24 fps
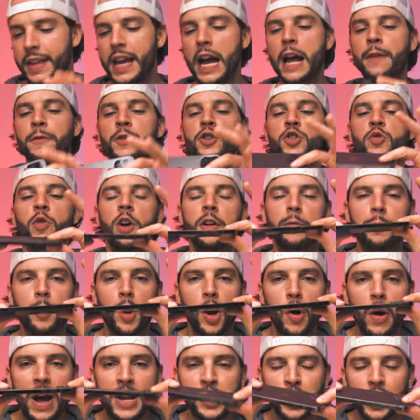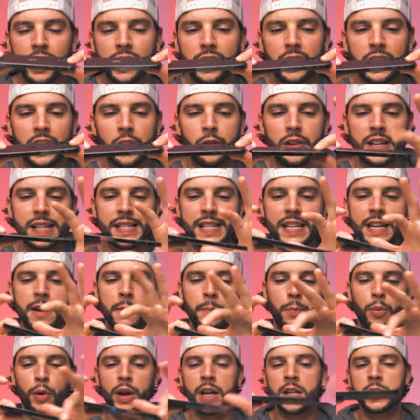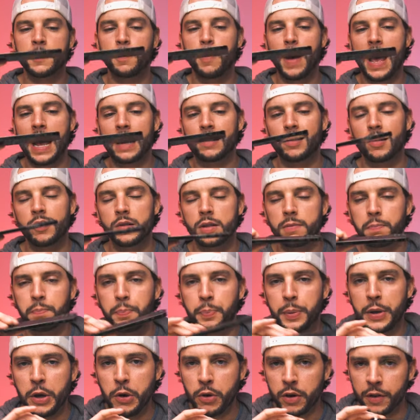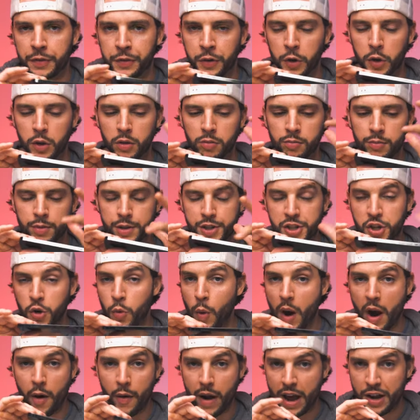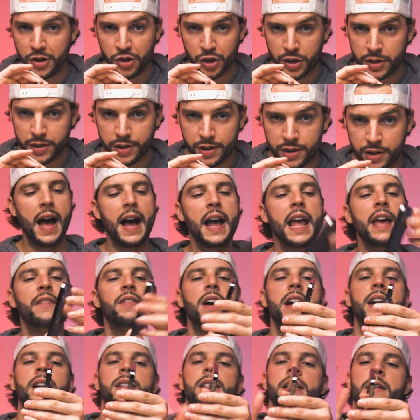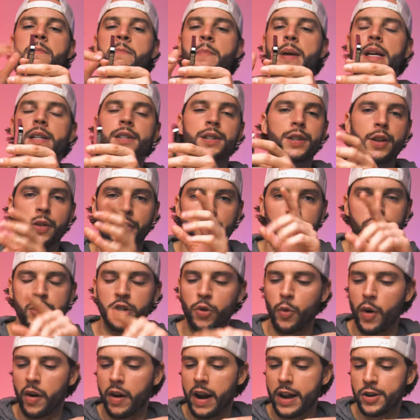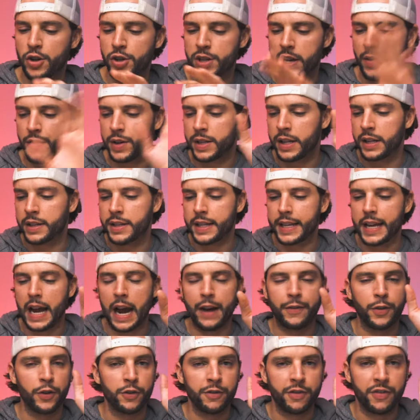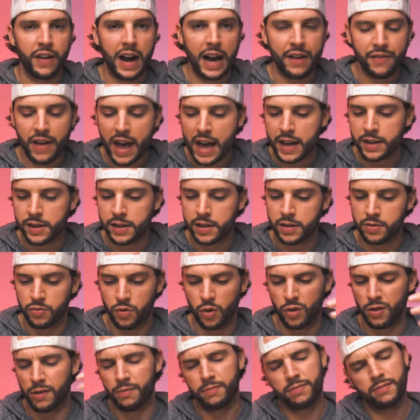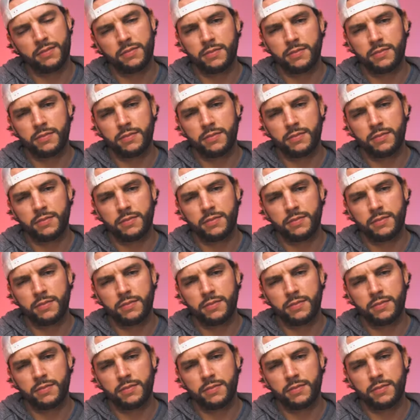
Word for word: The iPhone 12 Pro, as you can clearly see, brings back those beautiful square edges. I have honestly missed those square edges ever since the iPhone 5S, or